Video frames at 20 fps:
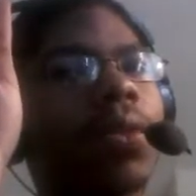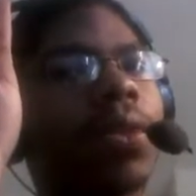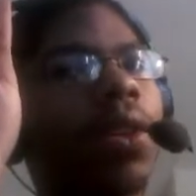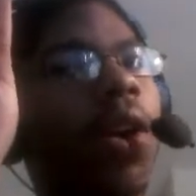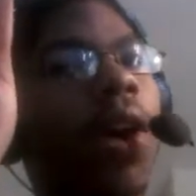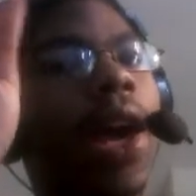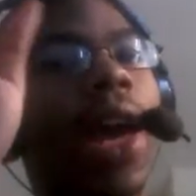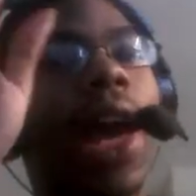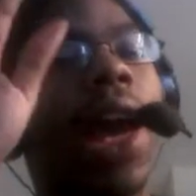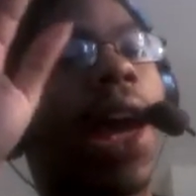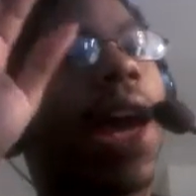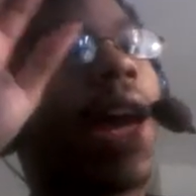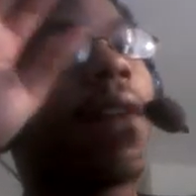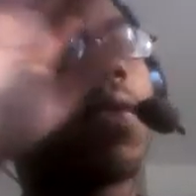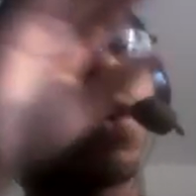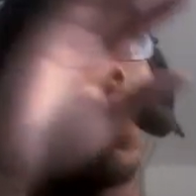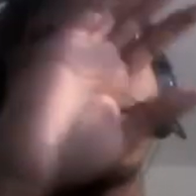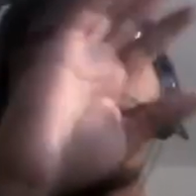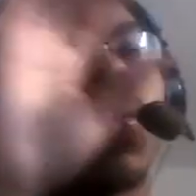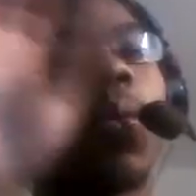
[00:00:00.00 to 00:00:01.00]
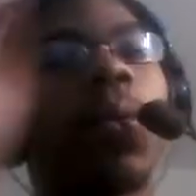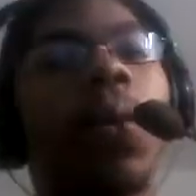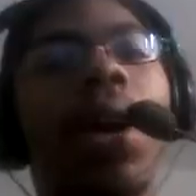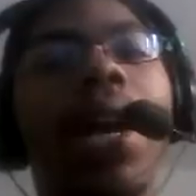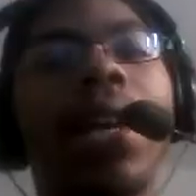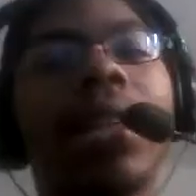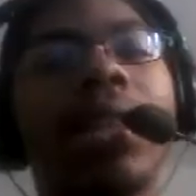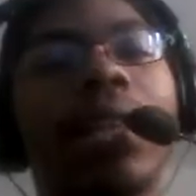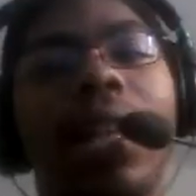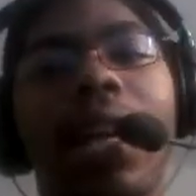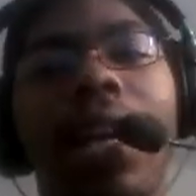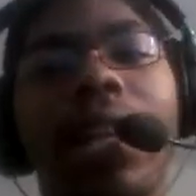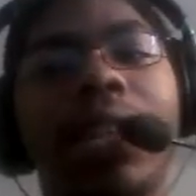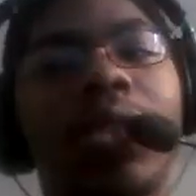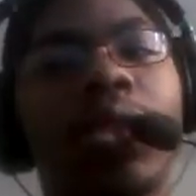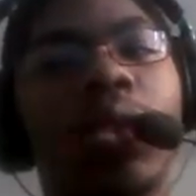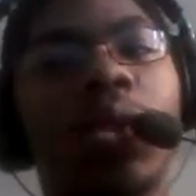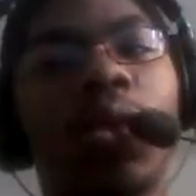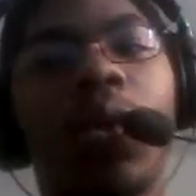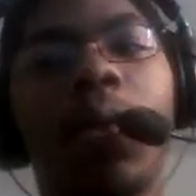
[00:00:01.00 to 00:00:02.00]
or have ever read
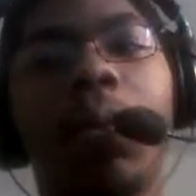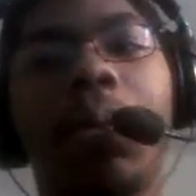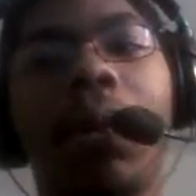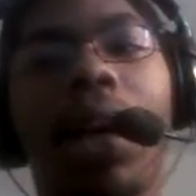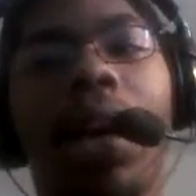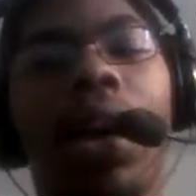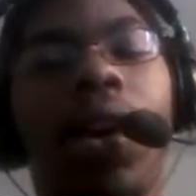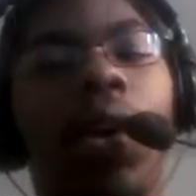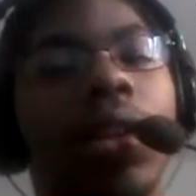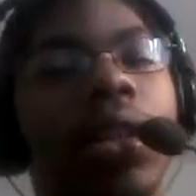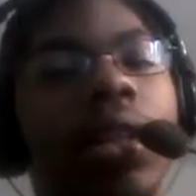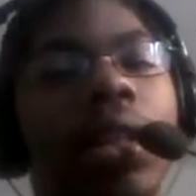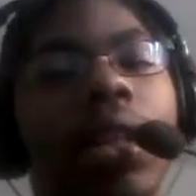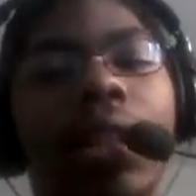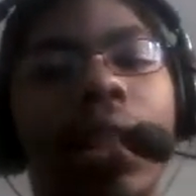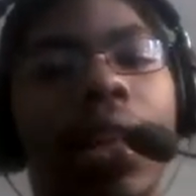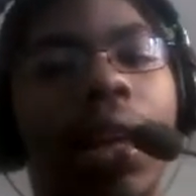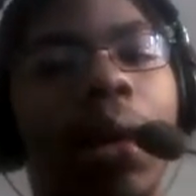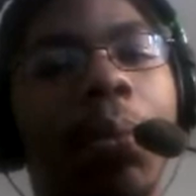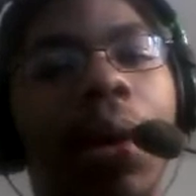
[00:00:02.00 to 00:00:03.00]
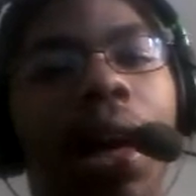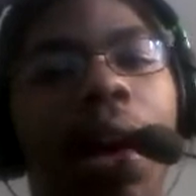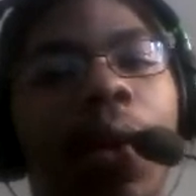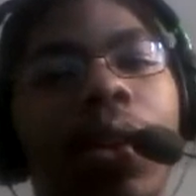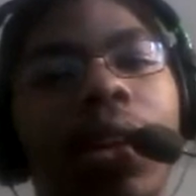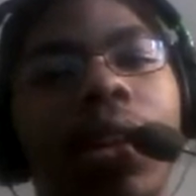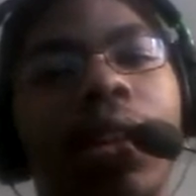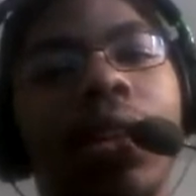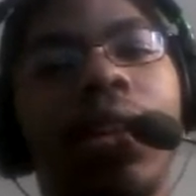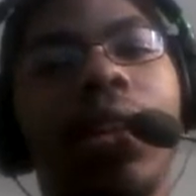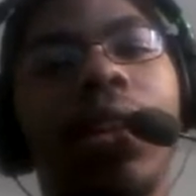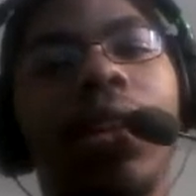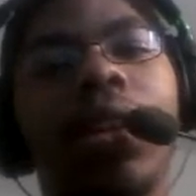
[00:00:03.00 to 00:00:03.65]
DeadTube, heard anything about it,